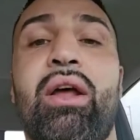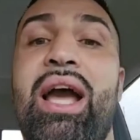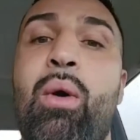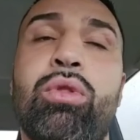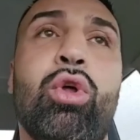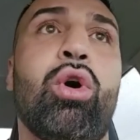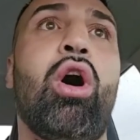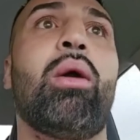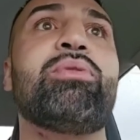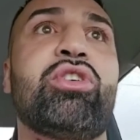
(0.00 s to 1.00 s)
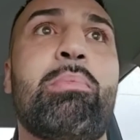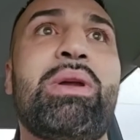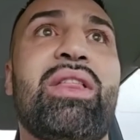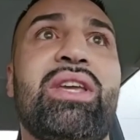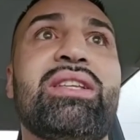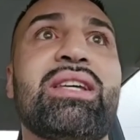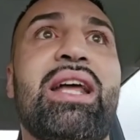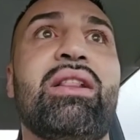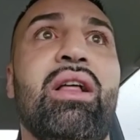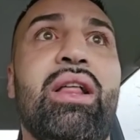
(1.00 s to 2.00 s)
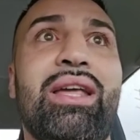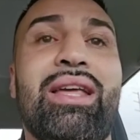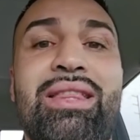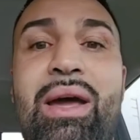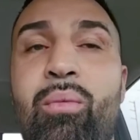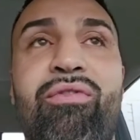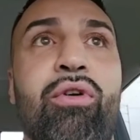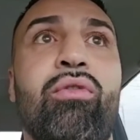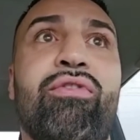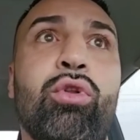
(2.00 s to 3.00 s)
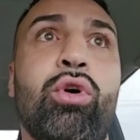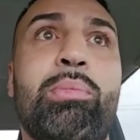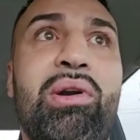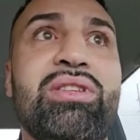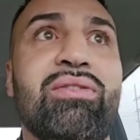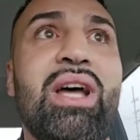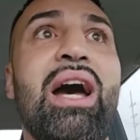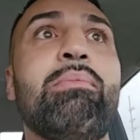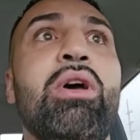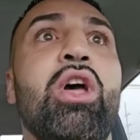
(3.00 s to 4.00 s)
a guy with long arms shouldn't be on the inside like that for long periods of time.